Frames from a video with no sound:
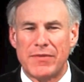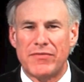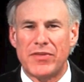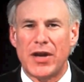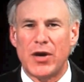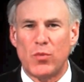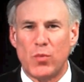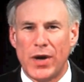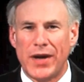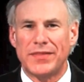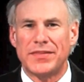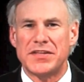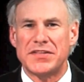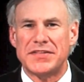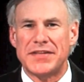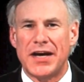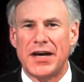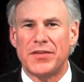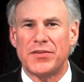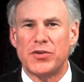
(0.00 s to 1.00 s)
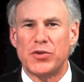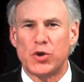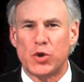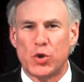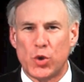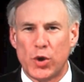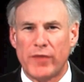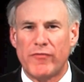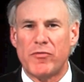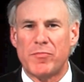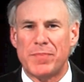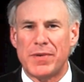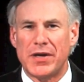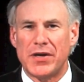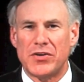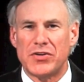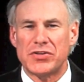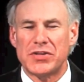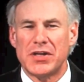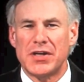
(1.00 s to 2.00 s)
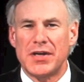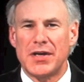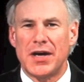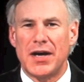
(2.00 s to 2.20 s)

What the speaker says: If they wait this out through the Court of Appeals,